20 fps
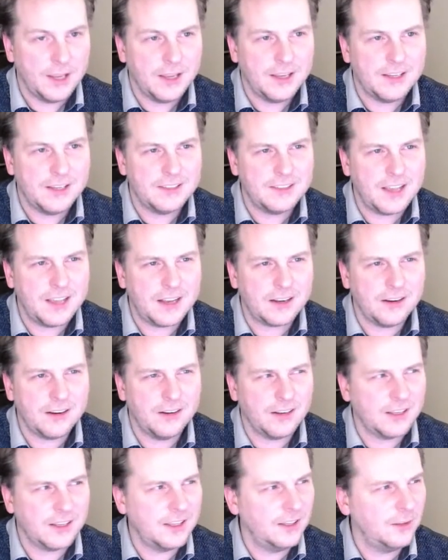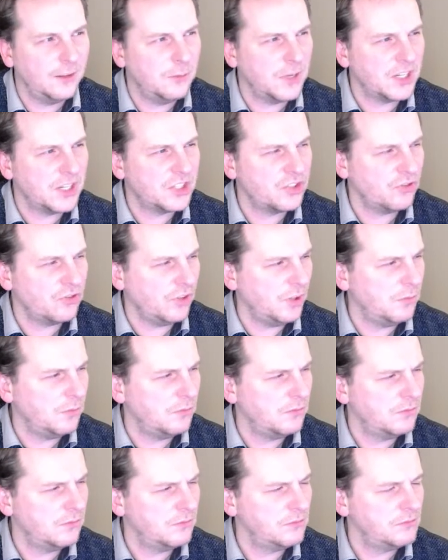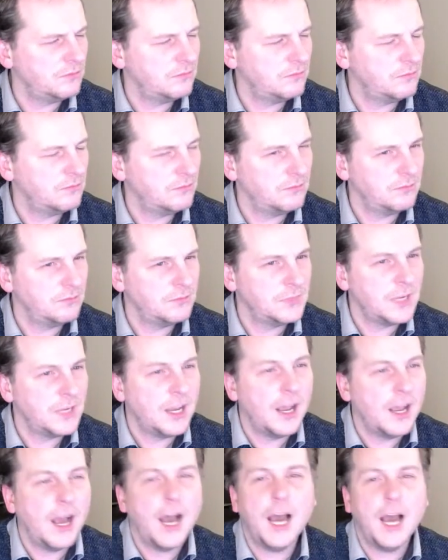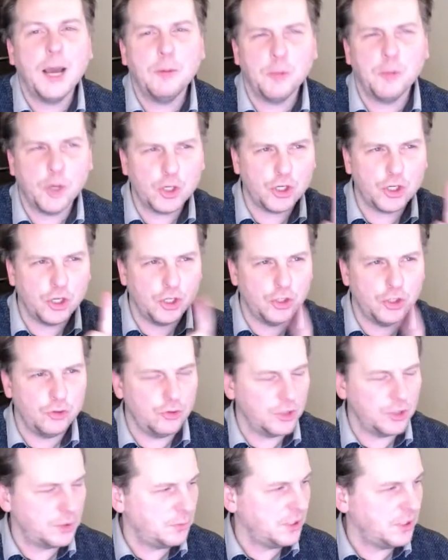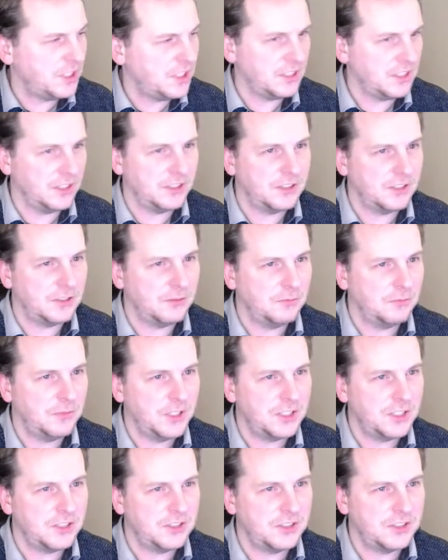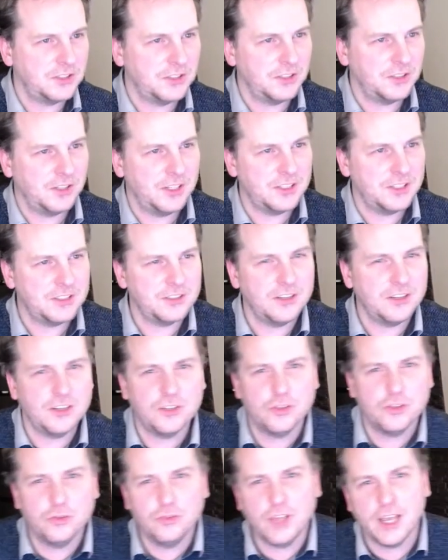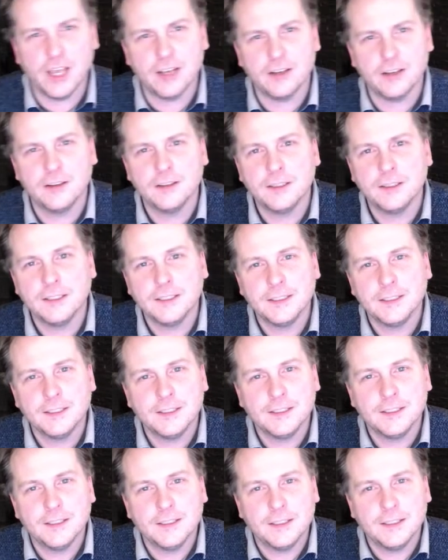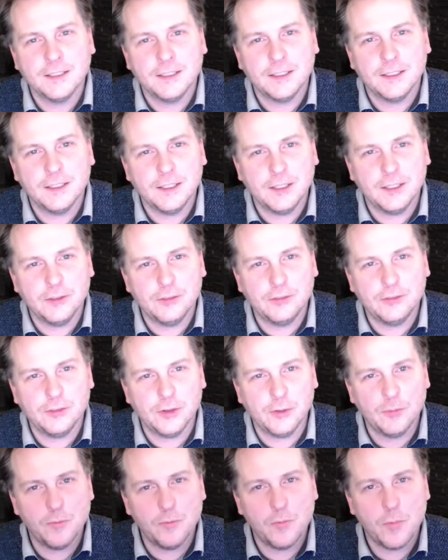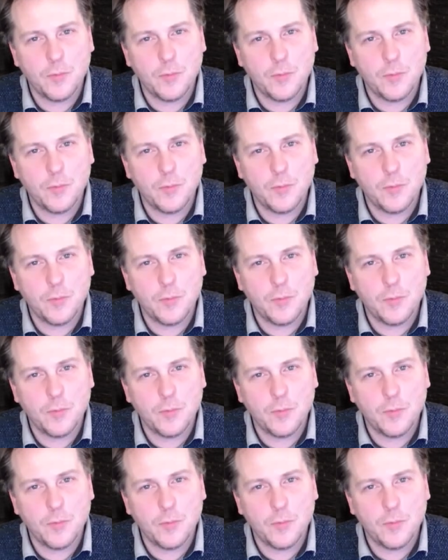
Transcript: Is that gonna kill my stream? I'm not gonna do a speed test. Let's not do that. If I